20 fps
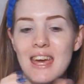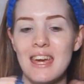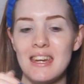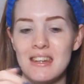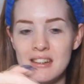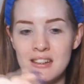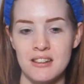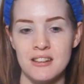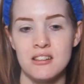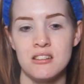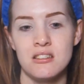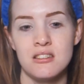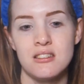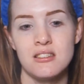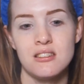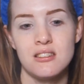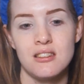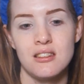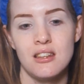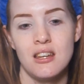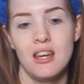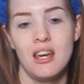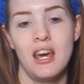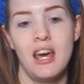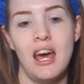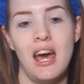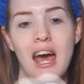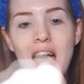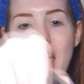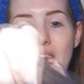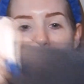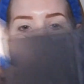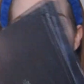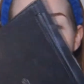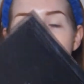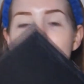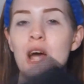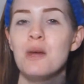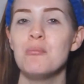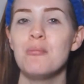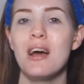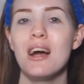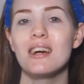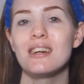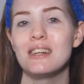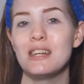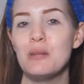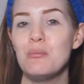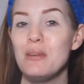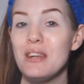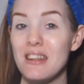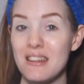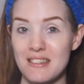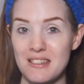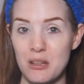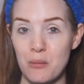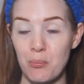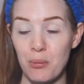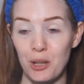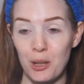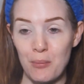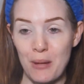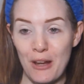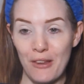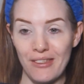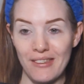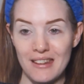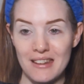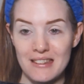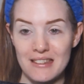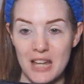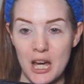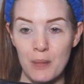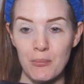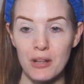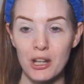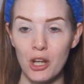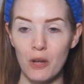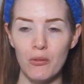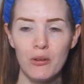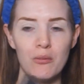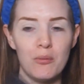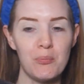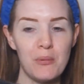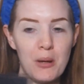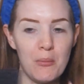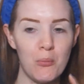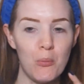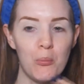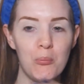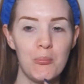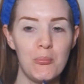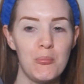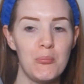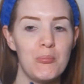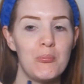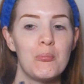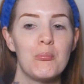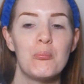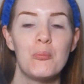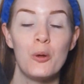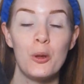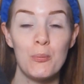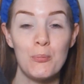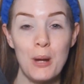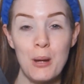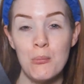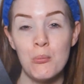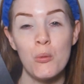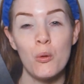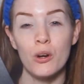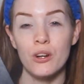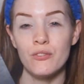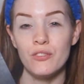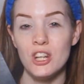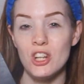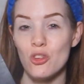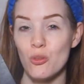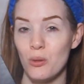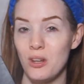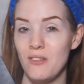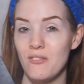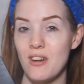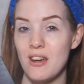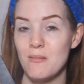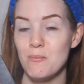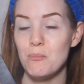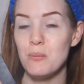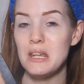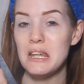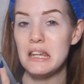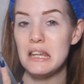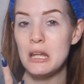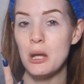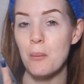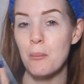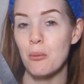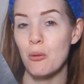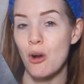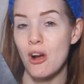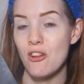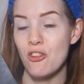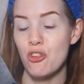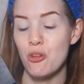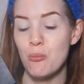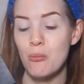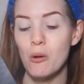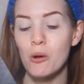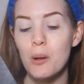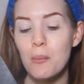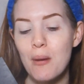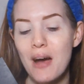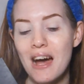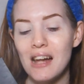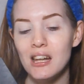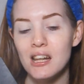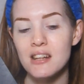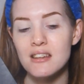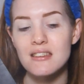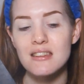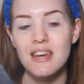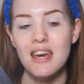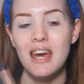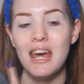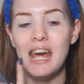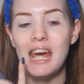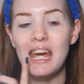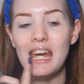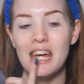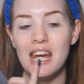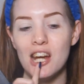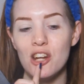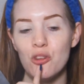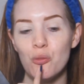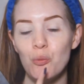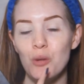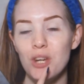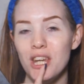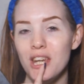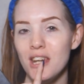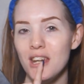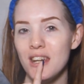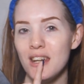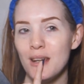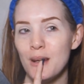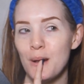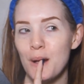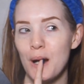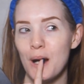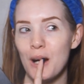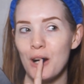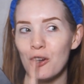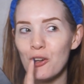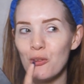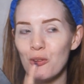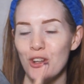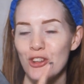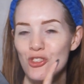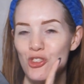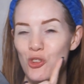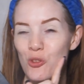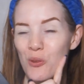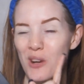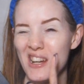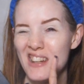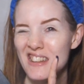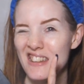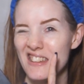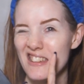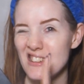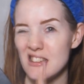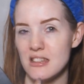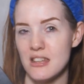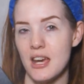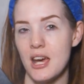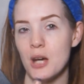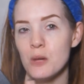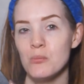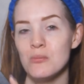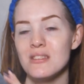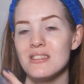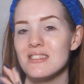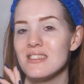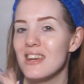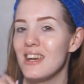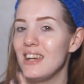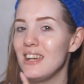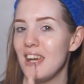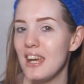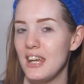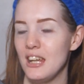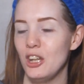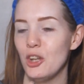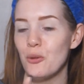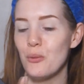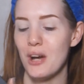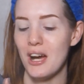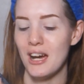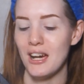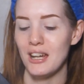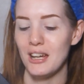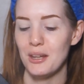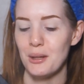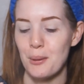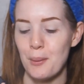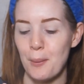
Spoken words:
and I'm not going to be simple about this. I'm going to go with my Morphe 25B Bronze Mocha palette, and we are going to attempt a halo eye.